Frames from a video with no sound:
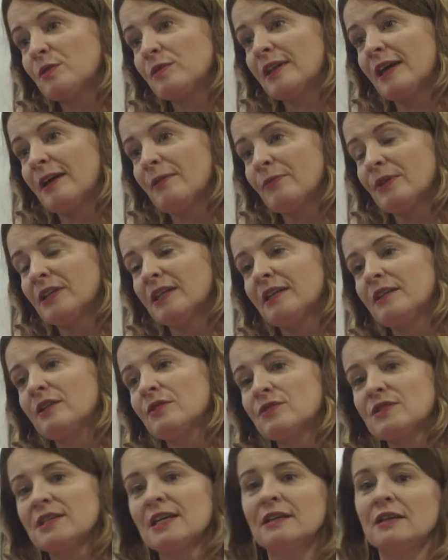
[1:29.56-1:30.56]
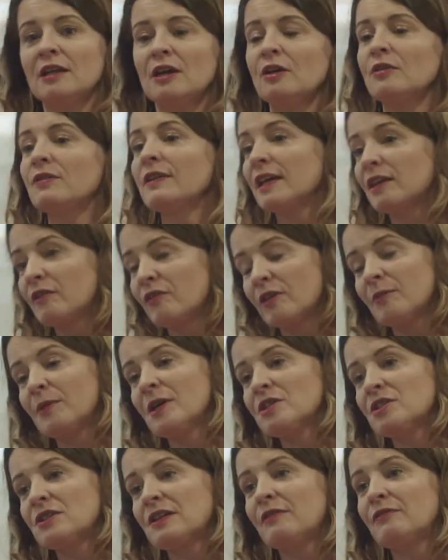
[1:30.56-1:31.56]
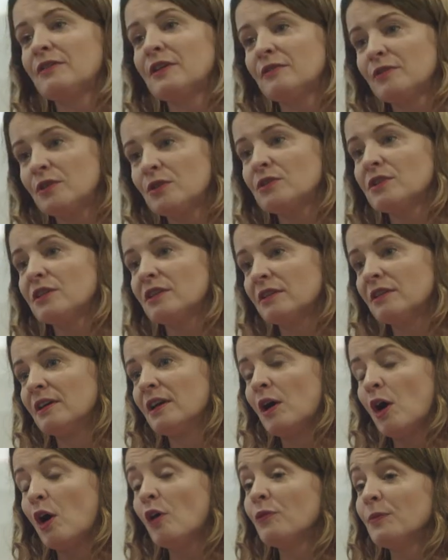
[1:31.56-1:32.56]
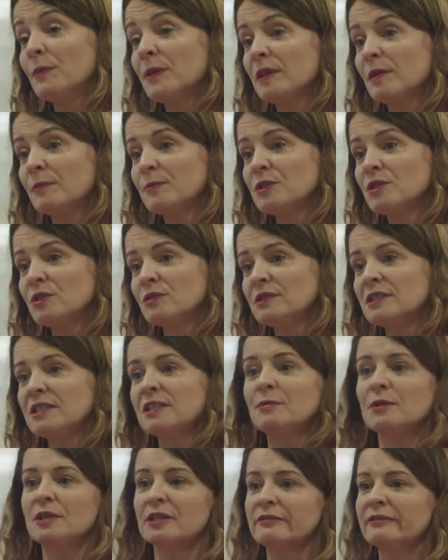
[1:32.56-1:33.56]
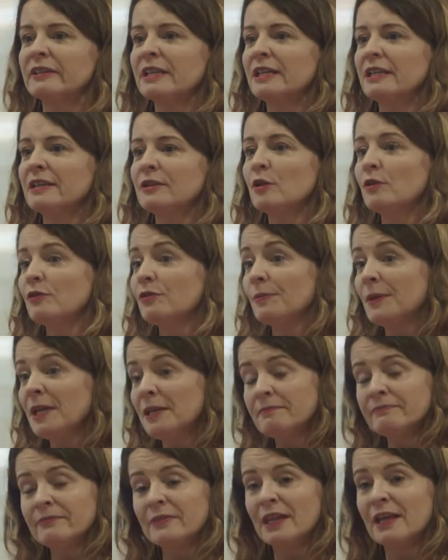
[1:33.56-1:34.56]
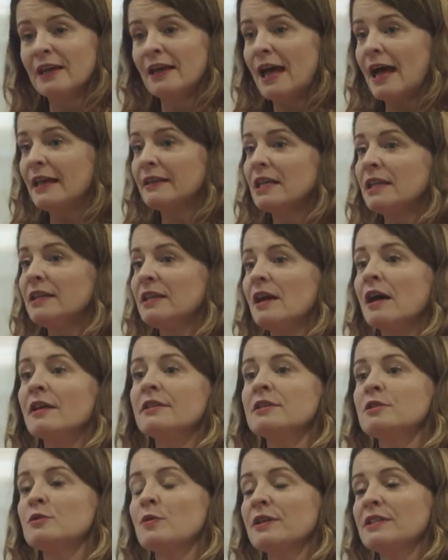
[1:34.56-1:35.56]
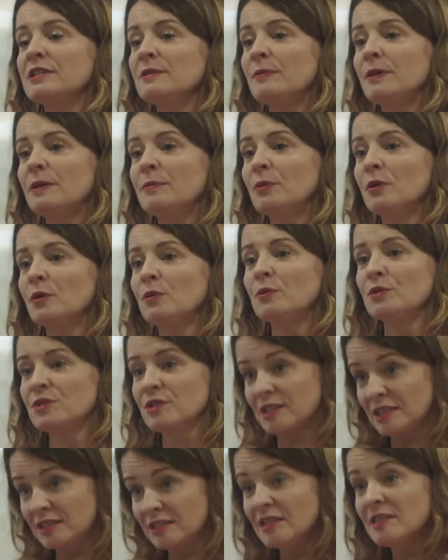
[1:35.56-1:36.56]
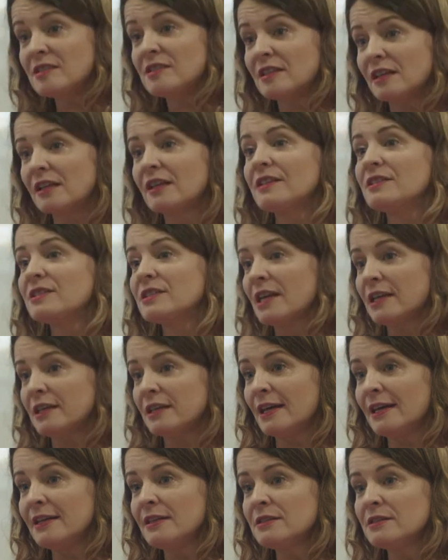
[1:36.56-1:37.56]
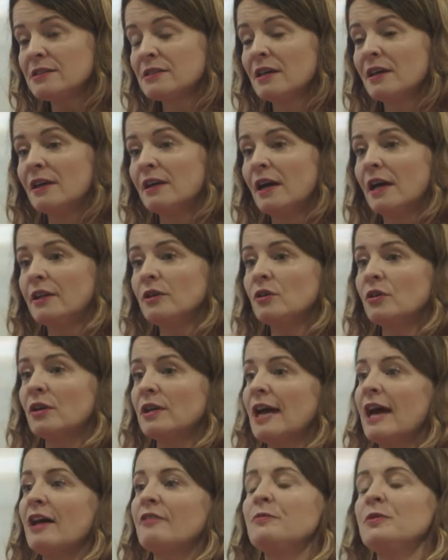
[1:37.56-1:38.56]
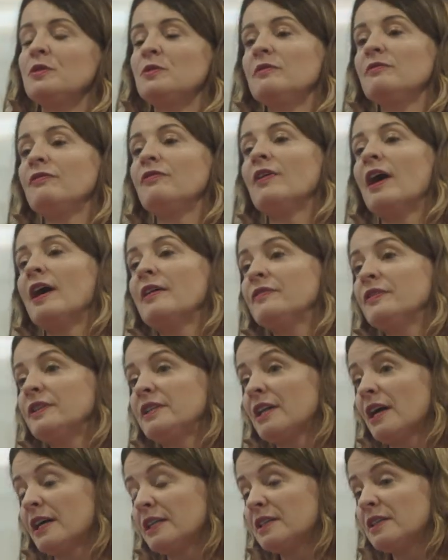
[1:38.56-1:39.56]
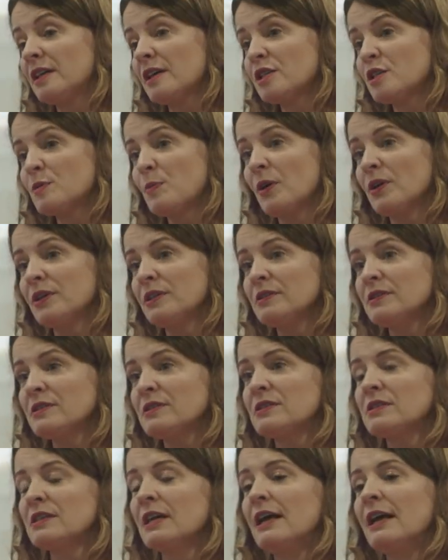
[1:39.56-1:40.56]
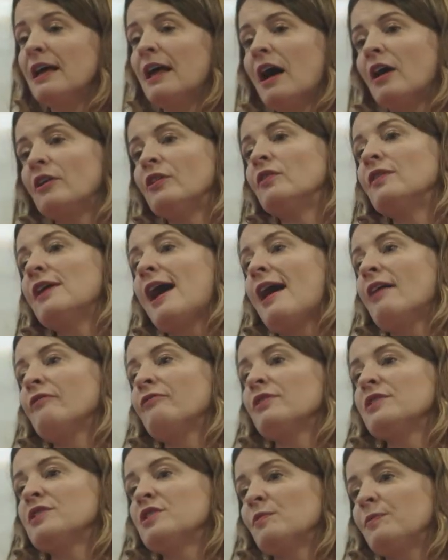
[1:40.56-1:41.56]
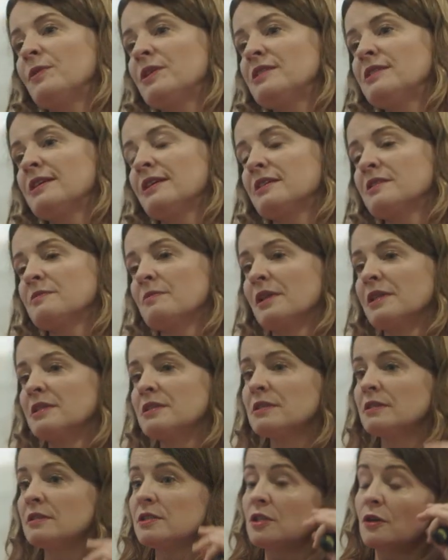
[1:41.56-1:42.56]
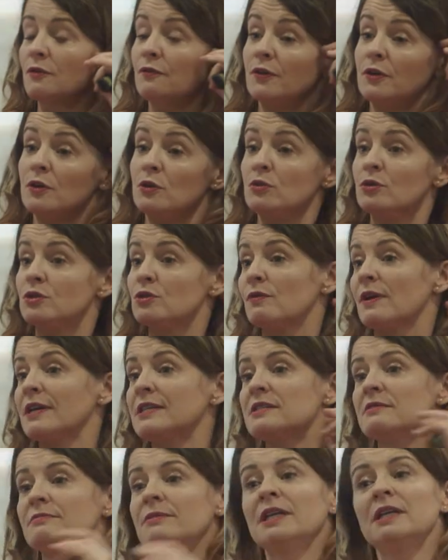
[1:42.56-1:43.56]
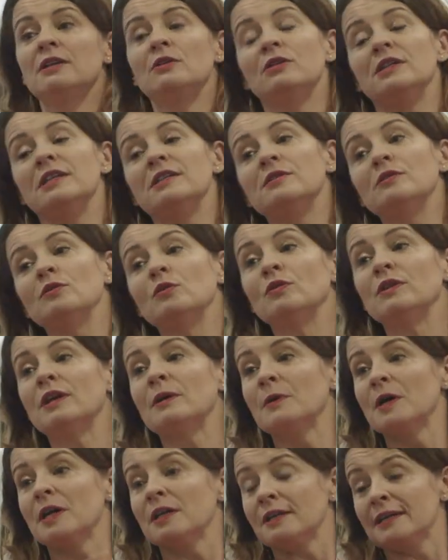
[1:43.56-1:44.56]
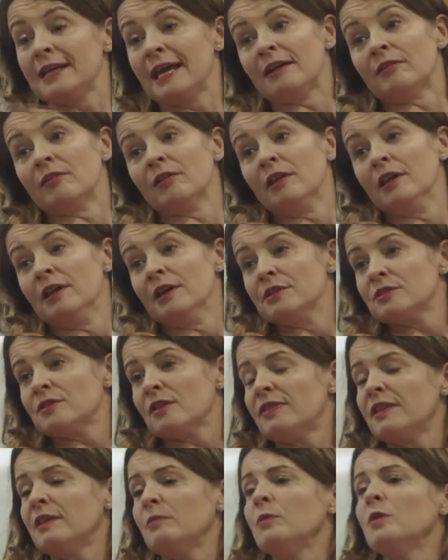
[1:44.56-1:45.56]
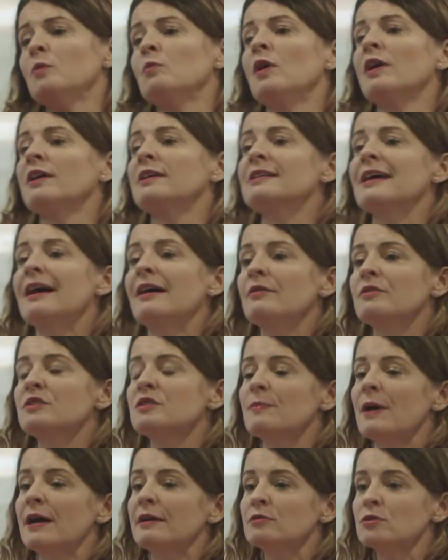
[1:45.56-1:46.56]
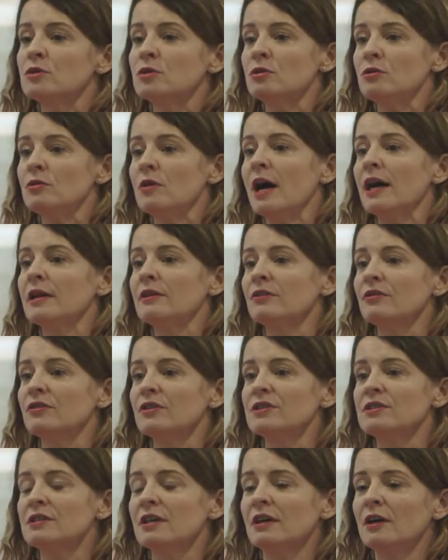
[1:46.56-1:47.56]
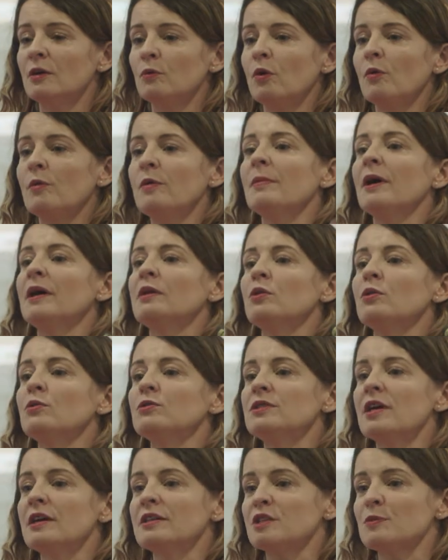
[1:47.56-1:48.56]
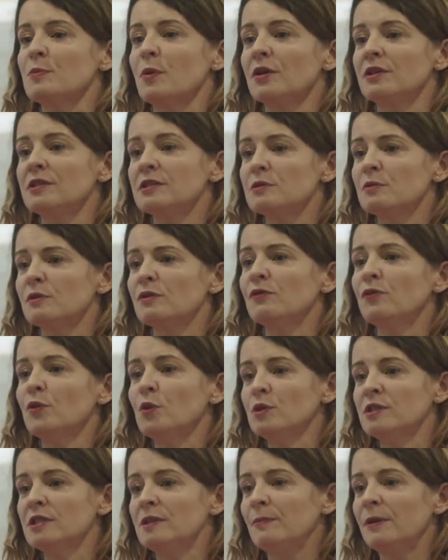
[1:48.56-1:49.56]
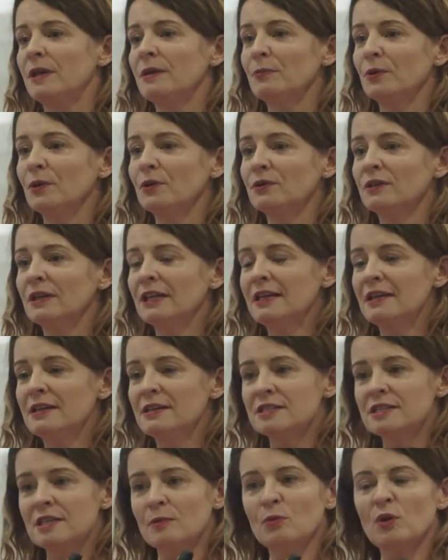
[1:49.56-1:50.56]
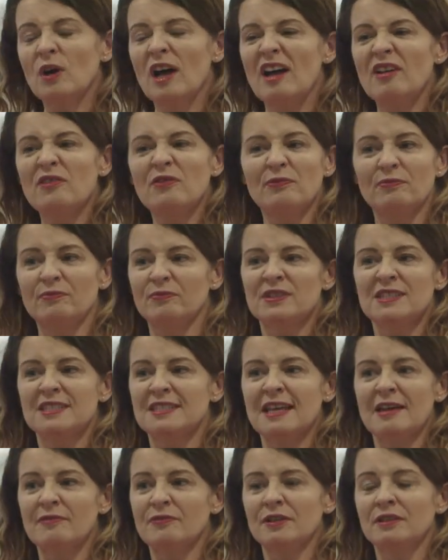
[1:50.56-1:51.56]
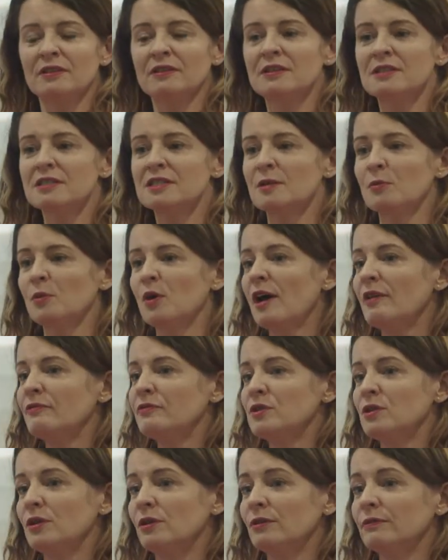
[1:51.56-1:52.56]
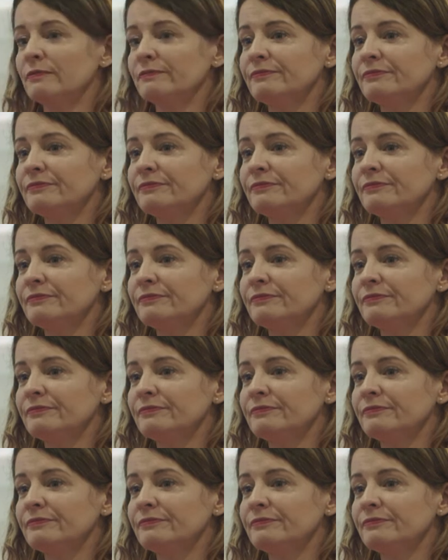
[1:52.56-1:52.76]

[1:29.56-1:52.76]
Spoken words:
with them, and then they'll say no, thank you very much. Lovely of you to offer me the opportunity, but not for me. And then the other 20 people will statistically say yes, and you're going to have between 5 and 9 touch points. And on average, it'll be 6 months. And so for you to raise the money, you need to do all that work now. So I think we worked out it was about 200, what we might call touch points with 40 people. Some will have 7, some will have 2.